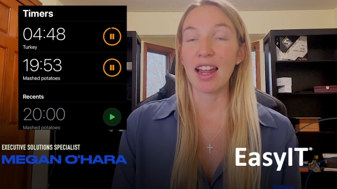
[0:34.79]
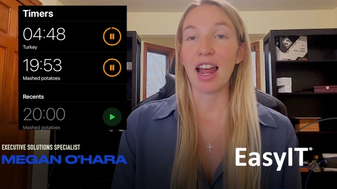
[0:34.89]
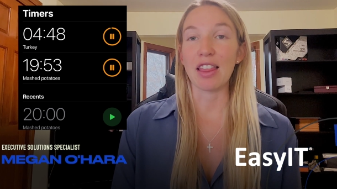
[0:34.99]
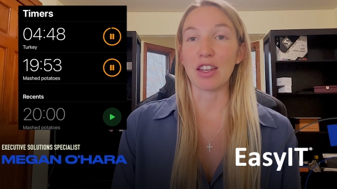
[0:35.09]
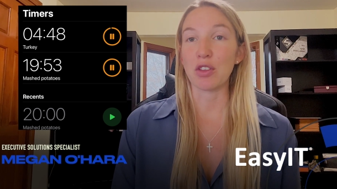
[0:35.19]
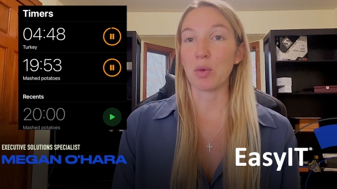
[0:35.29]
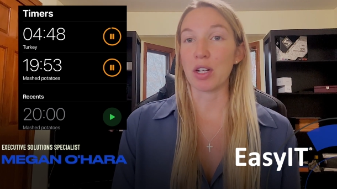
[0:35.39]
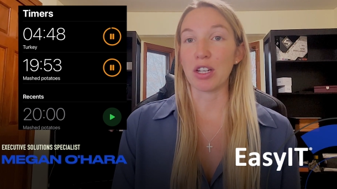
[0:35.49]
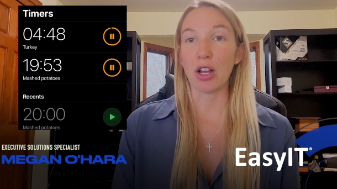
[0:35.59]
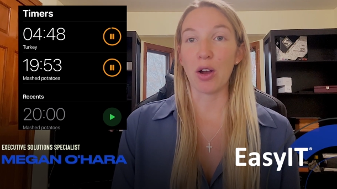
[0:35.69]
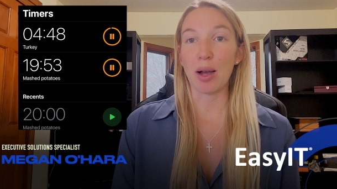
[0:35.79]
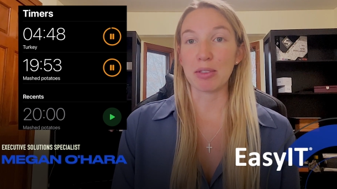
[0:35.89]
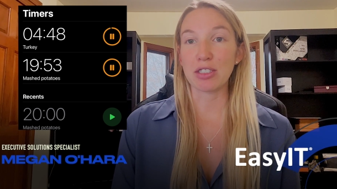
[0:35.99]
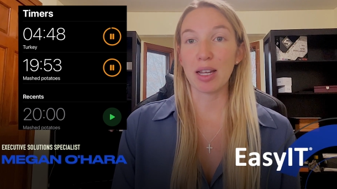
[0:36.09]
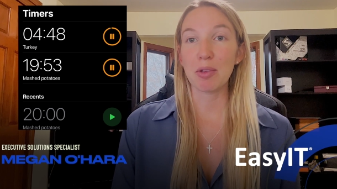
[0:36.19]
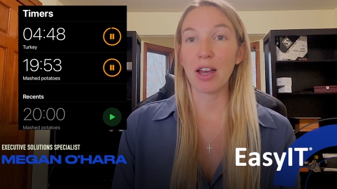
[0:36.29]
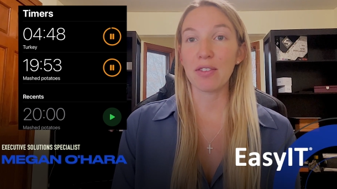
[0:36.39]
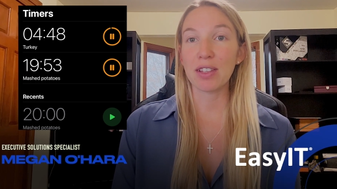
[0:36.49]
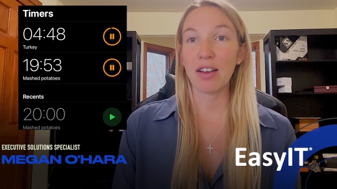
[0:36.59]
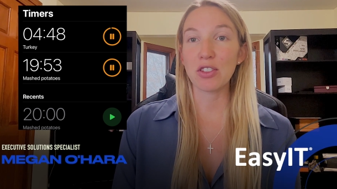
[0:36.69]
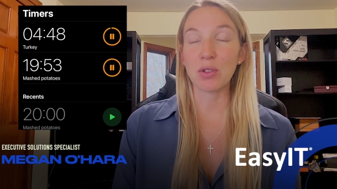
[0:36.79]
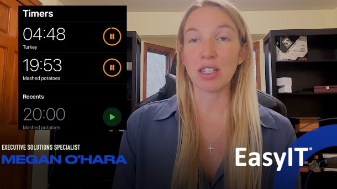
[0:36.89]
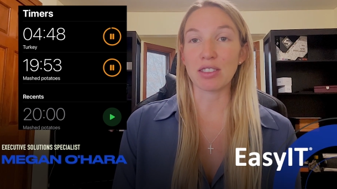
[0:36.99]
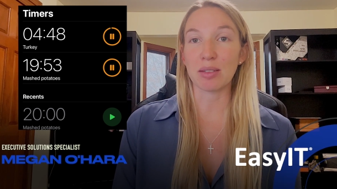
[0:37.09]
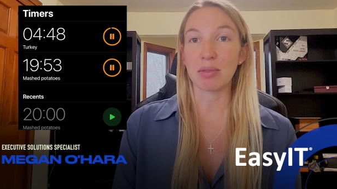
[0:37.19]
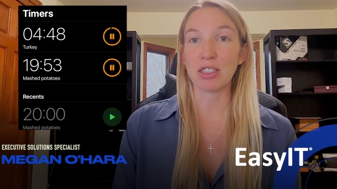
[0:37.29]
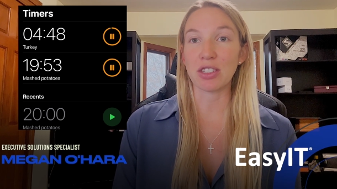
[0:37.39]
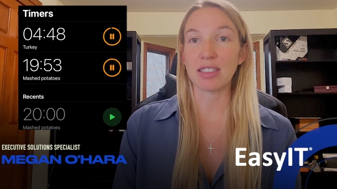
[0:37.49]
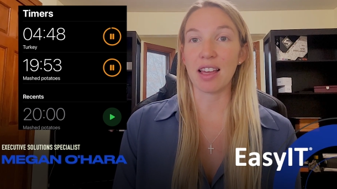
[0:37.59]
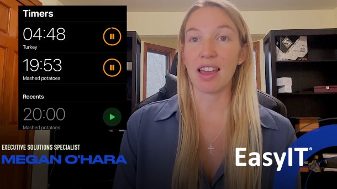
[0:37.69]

And then if you want to know how much time you have left, you can simply just say,